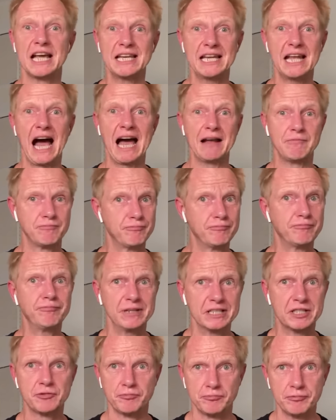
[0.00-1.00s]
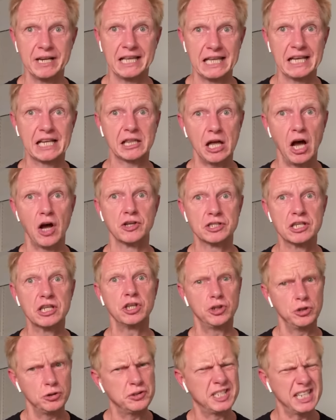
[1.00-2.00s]
I did. I, it's really close.
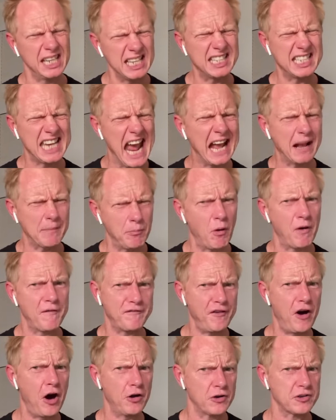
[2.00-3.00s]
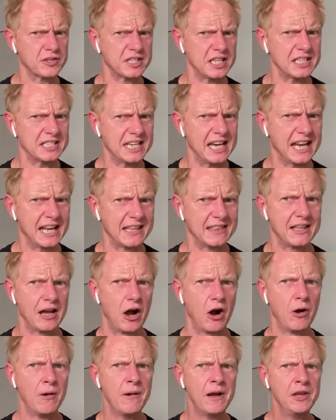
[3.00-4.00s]
You did take more photos than Tegan,
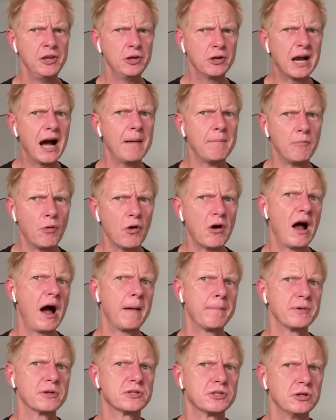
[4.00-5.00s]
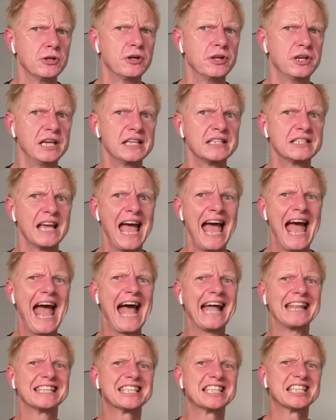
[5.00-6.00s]
though. You got more opportunities,
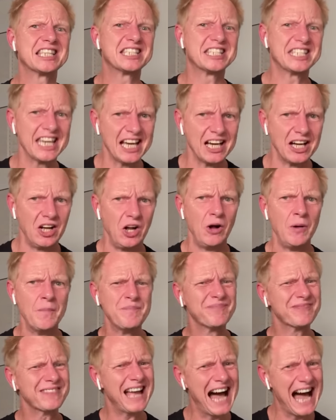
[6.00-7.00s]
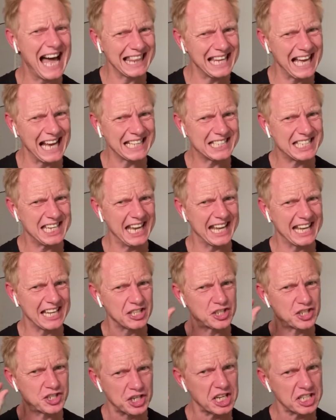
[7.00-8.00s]
and still, I like
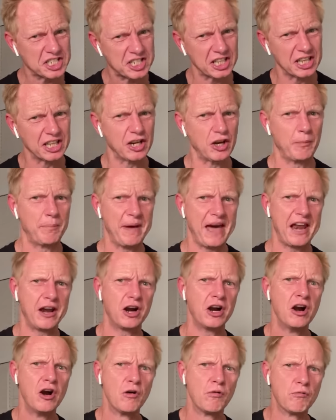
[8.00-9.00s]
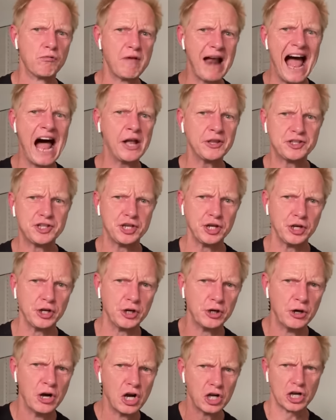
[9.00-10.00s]
Tegan's just a little better. Round
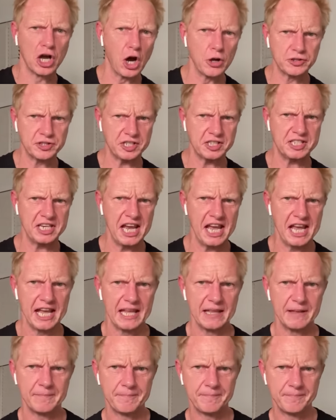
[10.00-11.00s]
two goes to Tegan.